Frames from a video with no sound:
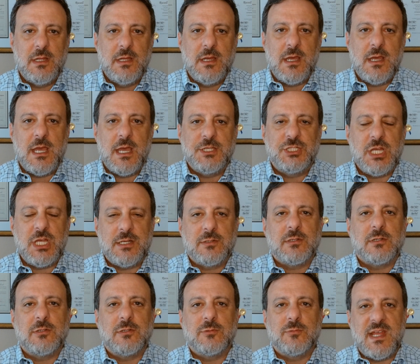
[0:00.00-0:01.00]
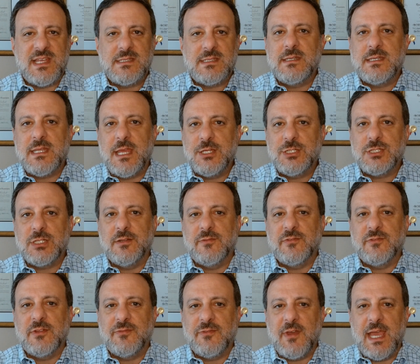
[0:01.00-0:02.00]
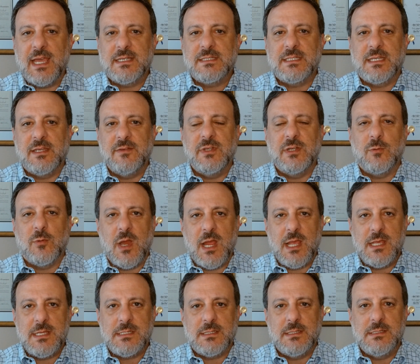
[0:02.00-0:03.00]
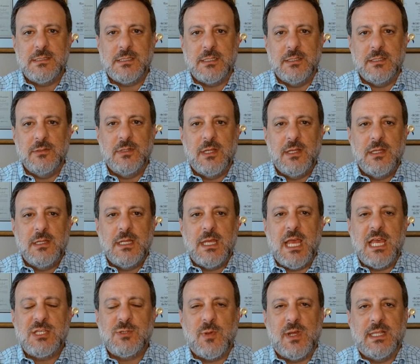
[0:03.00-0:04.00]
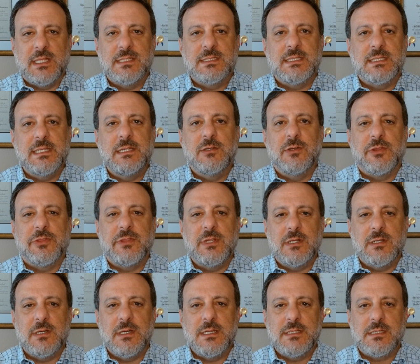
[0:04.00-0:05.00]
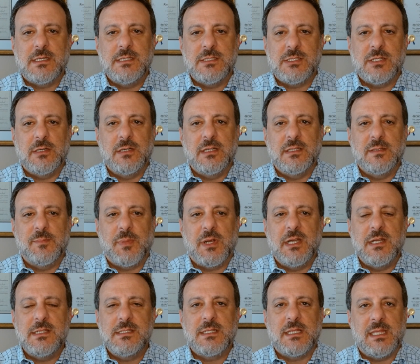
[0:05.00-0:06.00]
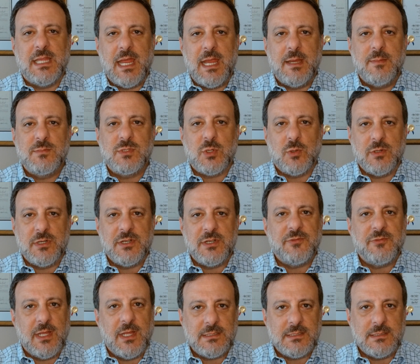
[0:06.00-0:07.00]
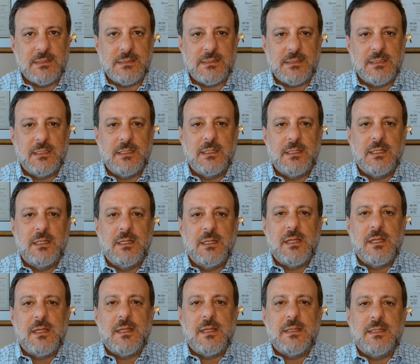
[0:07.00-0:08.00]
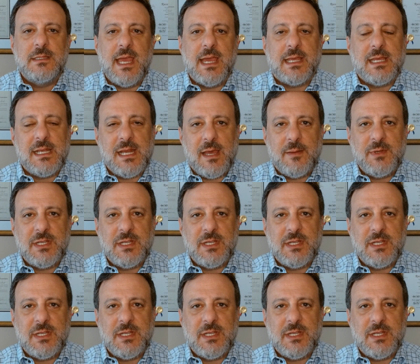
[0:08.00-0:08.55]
a general recitation of the facts giving rise to the suit, as well as legal theories concerning the parties' claims or defenses, the economic